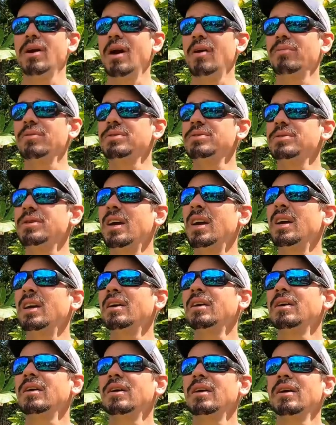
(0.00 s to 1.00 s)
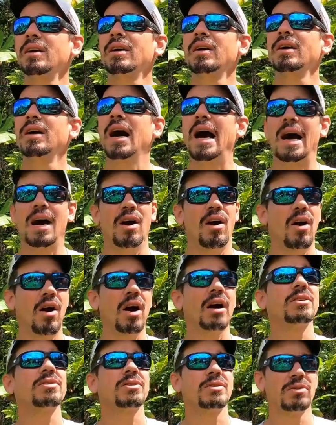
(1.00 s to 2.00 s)
I would say,
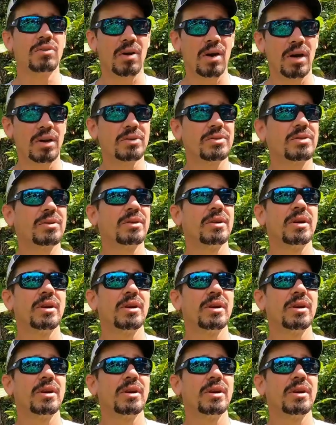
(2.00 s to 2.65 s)
hawks and dogs.